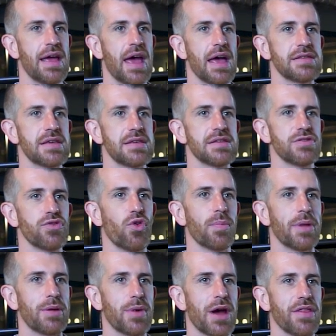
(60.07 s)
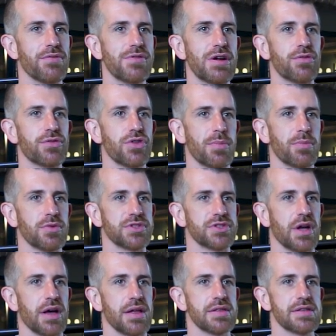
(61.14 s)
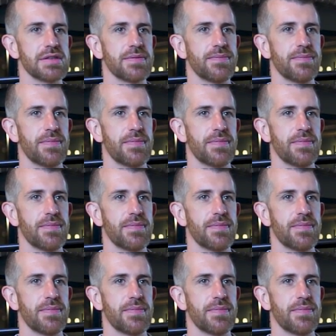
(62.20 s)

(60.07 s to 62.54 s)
as this is normally where the real trouble starts.